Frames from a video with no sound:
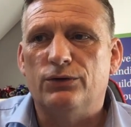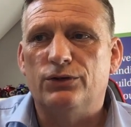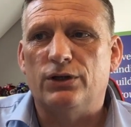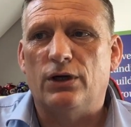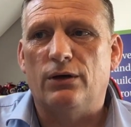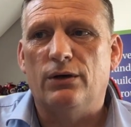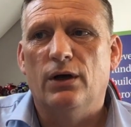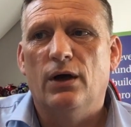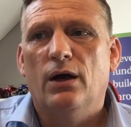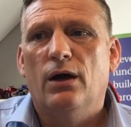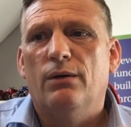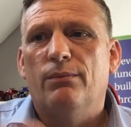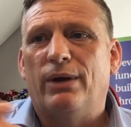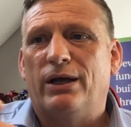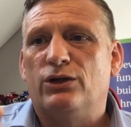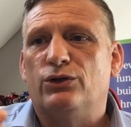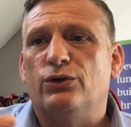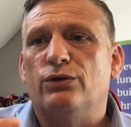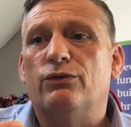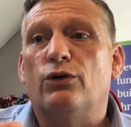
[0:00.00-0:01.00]
So
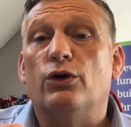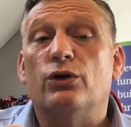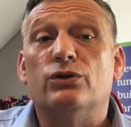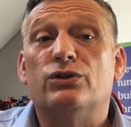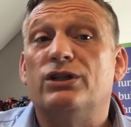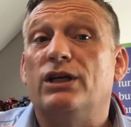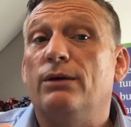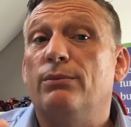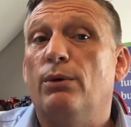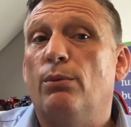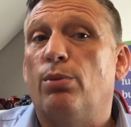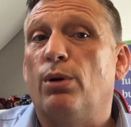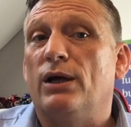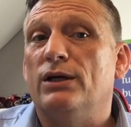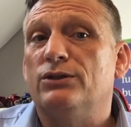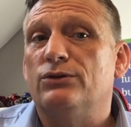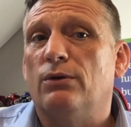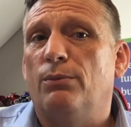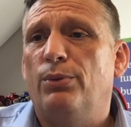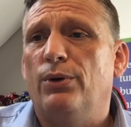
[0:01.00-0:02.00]
make sure you've got your team in
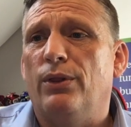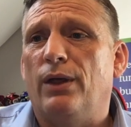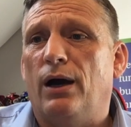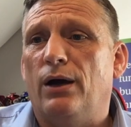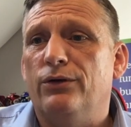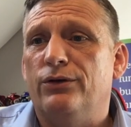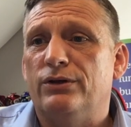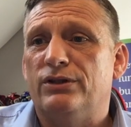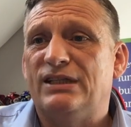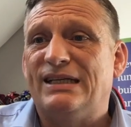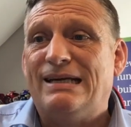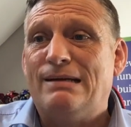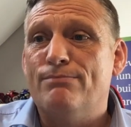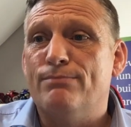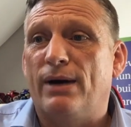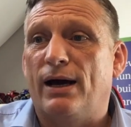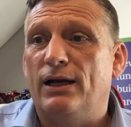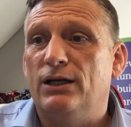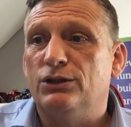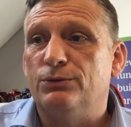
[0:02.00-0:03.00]
place. So I'll put that under team
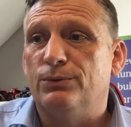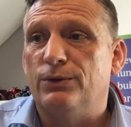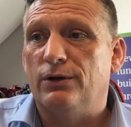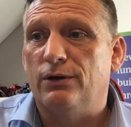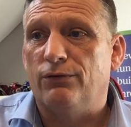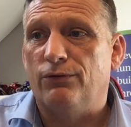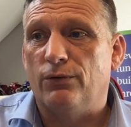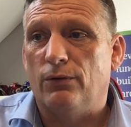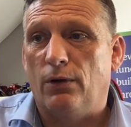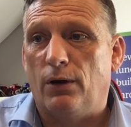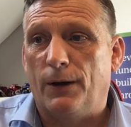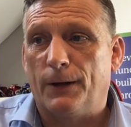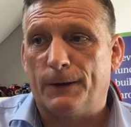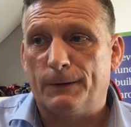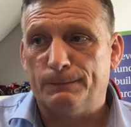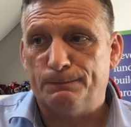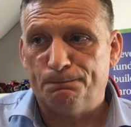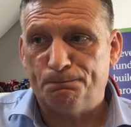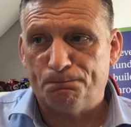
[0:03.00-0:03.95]
management if you like.